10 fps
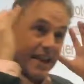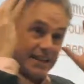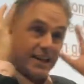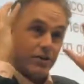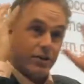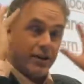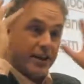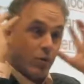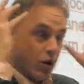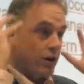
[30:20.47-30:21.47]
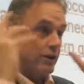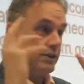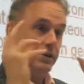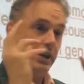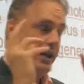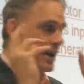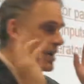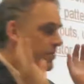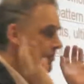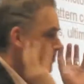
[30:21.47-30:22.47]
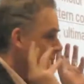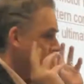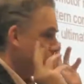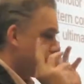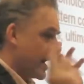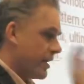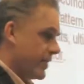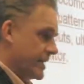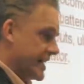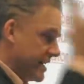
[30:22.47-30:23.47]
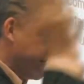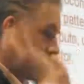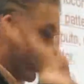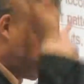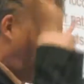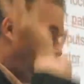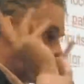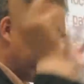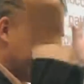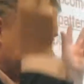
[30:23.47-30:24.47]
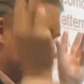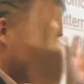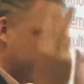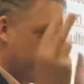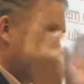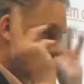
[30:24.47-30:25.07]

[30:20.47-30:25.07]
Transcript: That's how the thing works. It's like you're kind of a default on system.